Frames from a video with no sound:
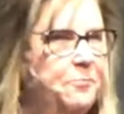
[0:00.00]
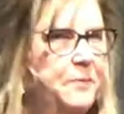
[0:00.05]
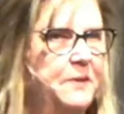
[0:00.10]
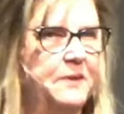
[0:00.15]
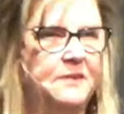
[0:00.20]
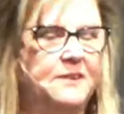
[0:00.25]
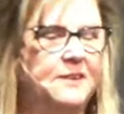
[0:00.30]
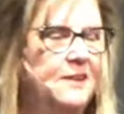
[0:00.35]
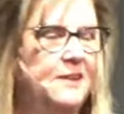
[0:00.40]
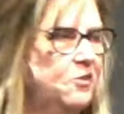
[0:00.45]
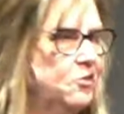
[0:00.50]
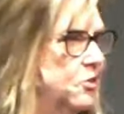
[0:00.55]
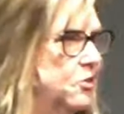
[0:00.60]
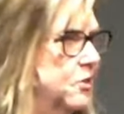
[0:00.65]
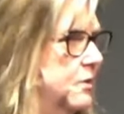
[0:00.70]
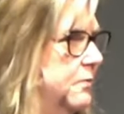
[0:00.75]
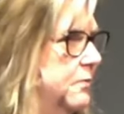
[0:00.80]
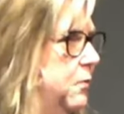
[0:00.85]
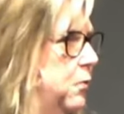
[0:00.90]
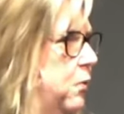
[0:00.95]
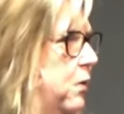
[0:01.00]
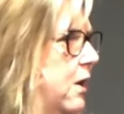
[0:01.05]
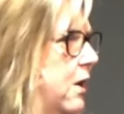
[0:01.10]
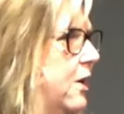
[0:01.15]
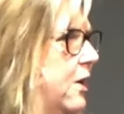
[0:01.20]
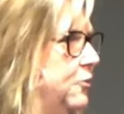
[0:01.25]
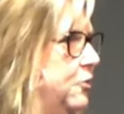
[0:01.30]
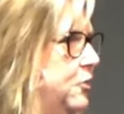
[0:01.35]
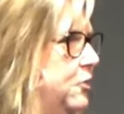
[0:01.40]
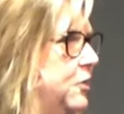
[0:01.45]
been teaching for
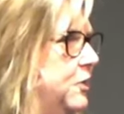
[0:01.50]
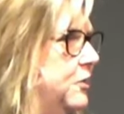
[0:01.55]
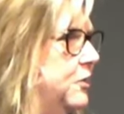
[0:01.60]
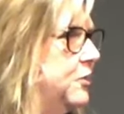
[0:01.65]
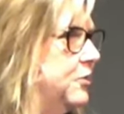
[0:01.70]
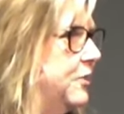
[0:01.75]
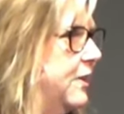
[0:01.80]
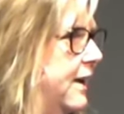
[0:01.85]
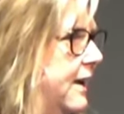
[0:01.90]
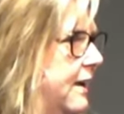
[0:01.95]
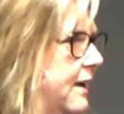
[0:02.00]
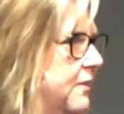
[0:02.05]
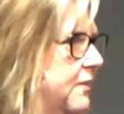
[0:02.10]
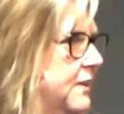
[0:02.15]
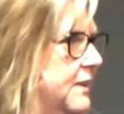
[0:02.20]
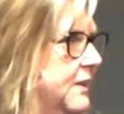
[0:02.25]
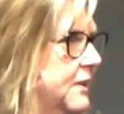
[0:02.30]
100 years now